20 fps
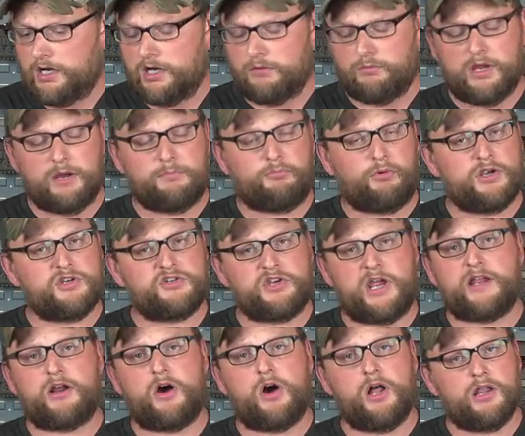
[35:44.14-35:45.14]
We
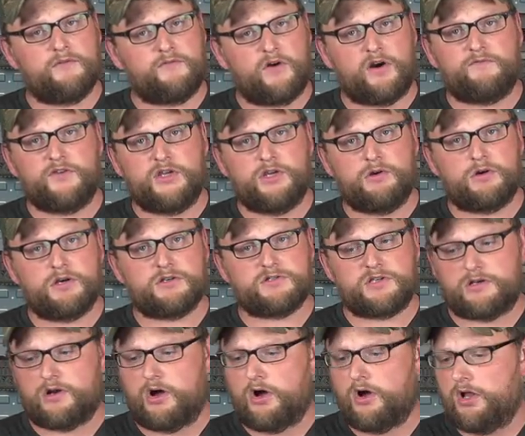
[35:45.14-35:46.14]
appreciate all of our viewers
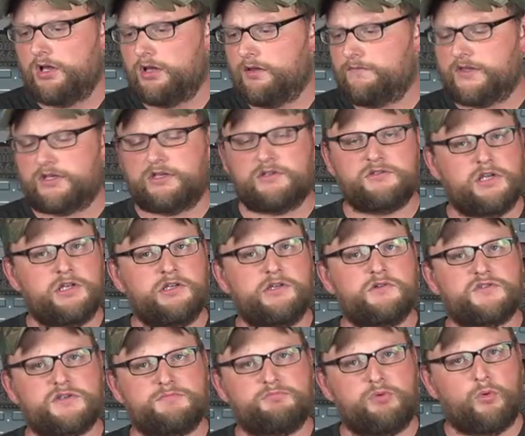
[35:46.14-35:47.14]
and all of the
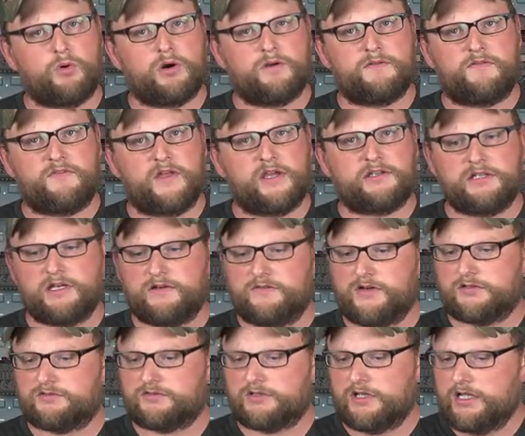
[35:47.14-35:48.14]
continued support that they give
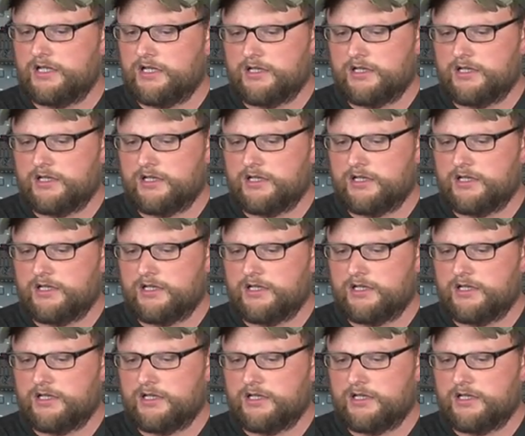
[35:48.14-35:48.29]
us.